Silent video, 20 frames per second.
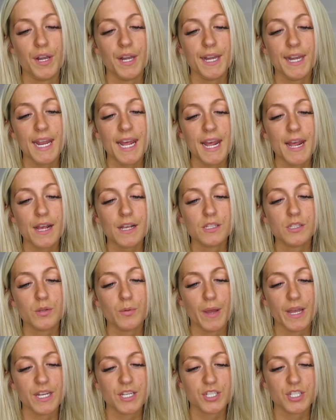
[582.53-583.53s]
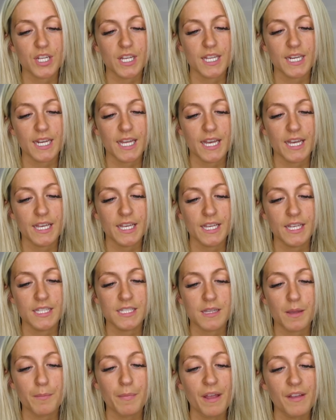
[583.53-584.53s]
Next question is,
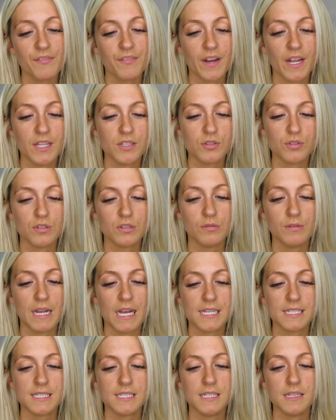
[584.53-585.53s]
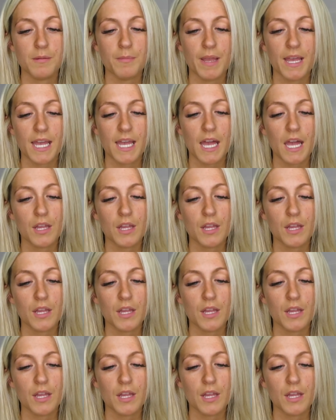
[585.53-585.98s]
my friends are so nasty to me.